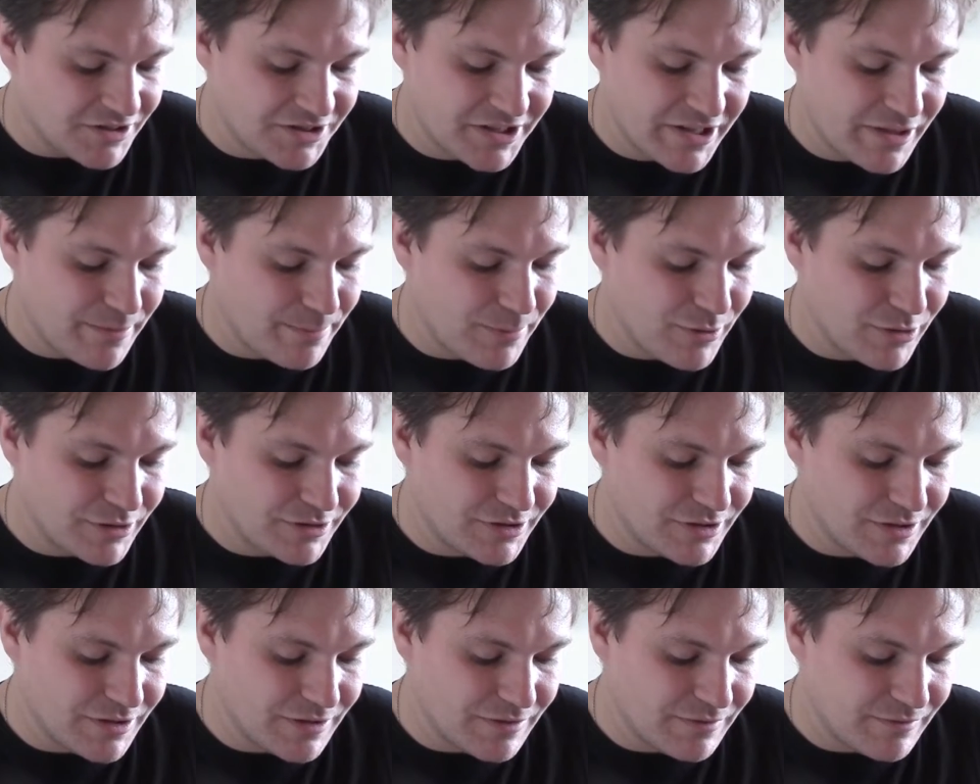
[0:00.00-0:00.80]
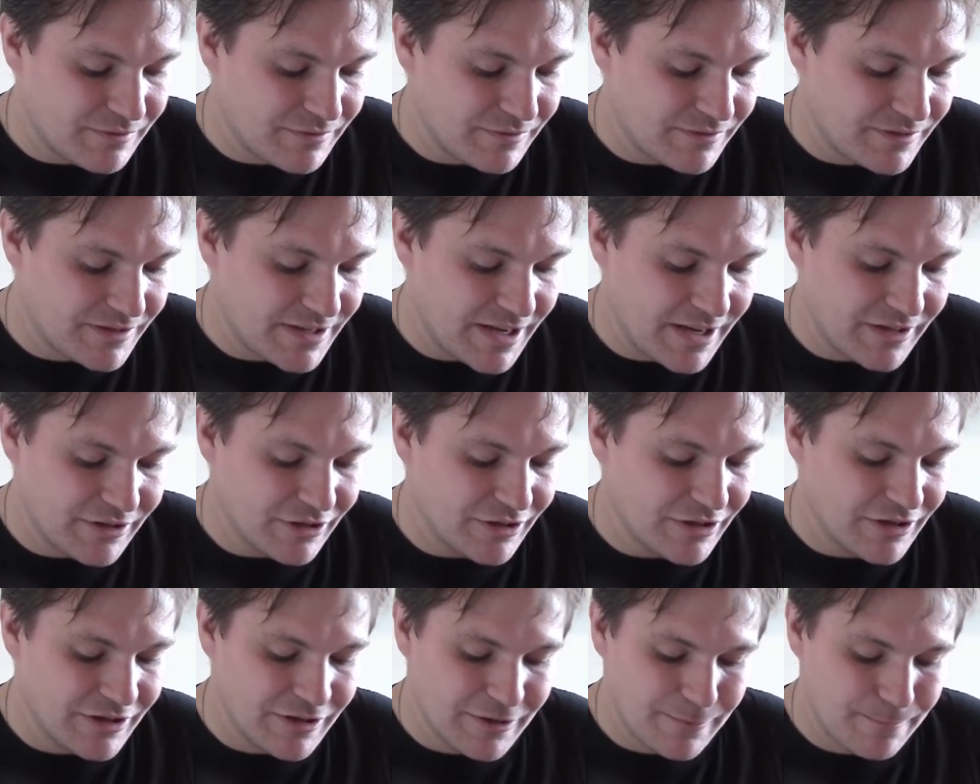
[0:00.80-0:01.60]
see the point of
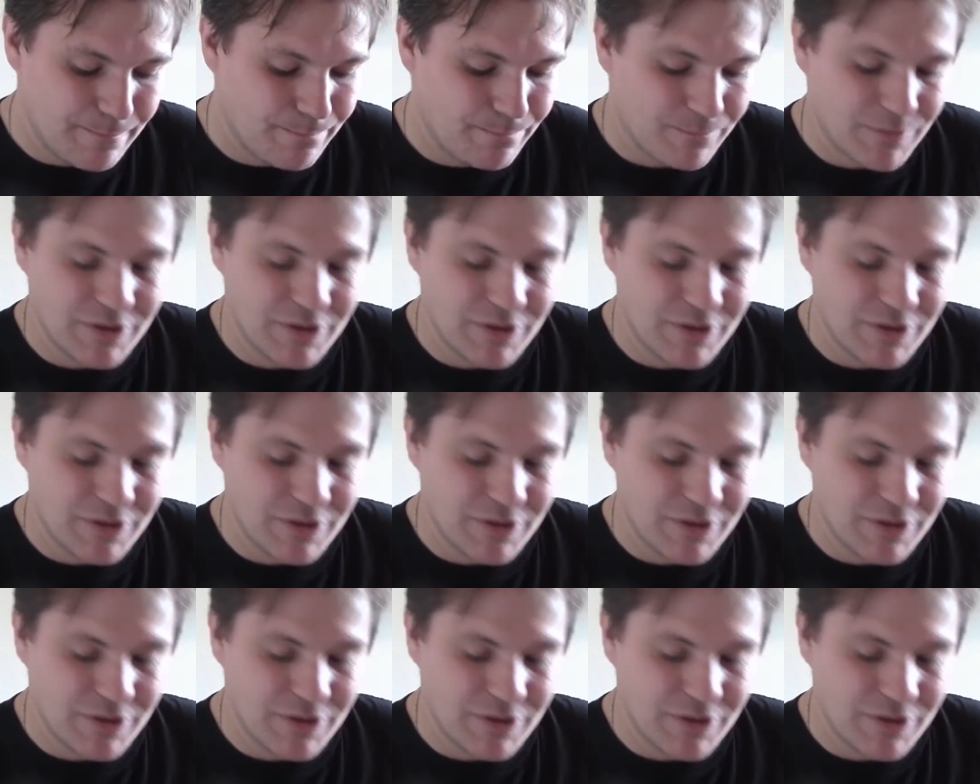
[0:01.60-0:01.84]
Tenor